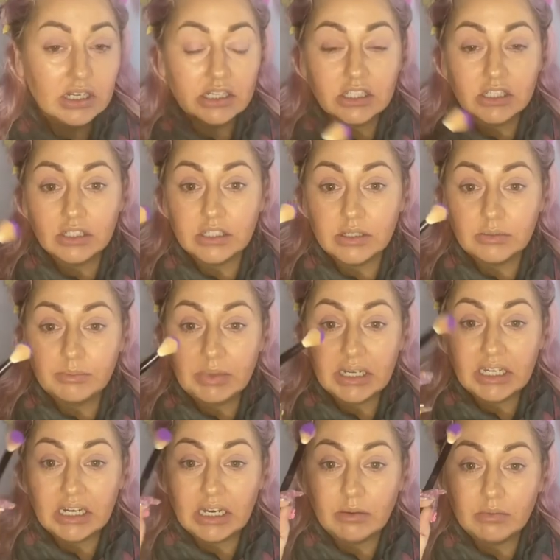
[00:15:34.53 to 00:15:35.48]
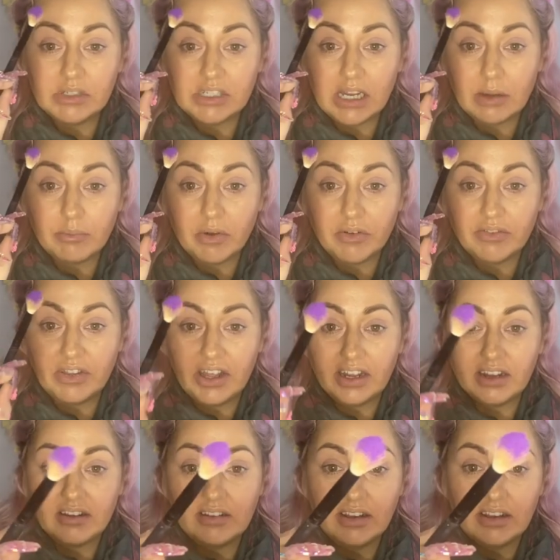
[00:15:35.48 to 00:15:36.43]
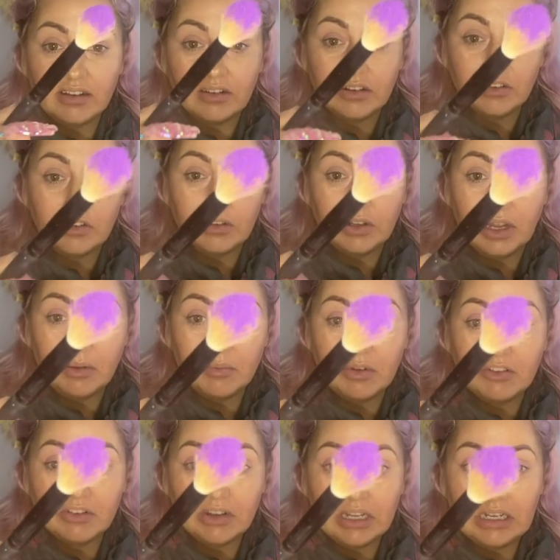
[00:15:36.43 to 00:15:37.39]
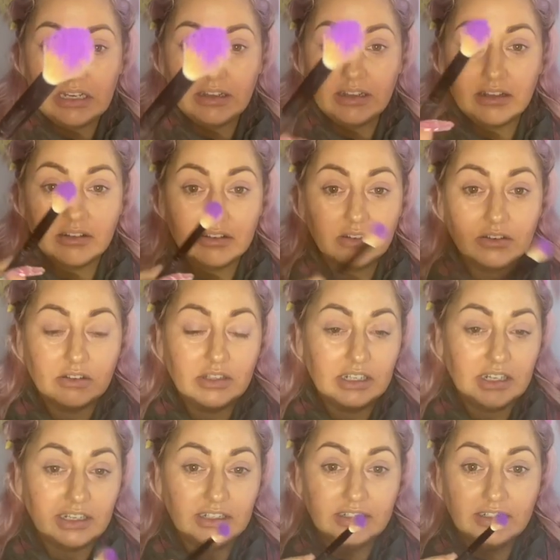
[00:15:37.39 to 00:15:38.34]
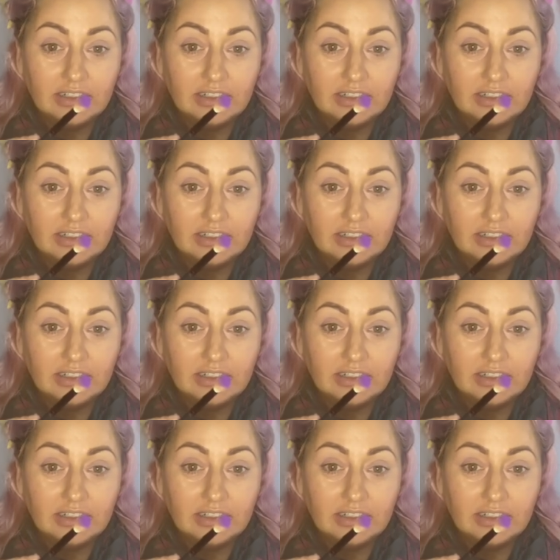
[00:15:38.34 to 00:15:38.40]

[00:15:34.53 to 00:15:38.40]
So I'm going to pick it up, tap off the excess, because look how much color that's got there.